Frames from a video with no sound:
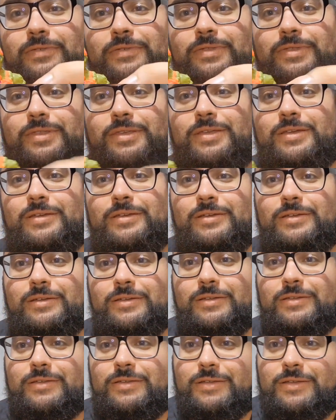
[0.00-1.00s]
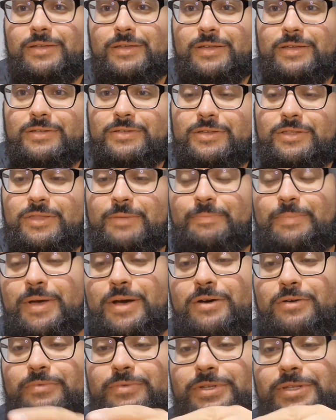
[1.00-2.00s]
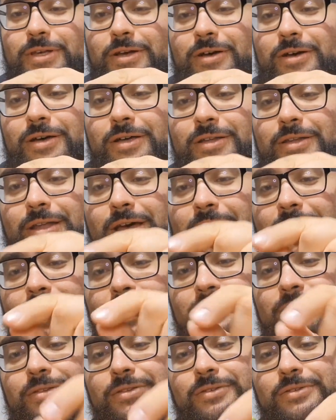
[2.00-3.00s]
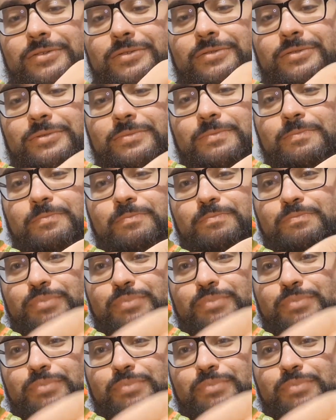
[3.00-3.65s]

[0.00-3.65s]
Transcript: everything. So the belt was on. I had to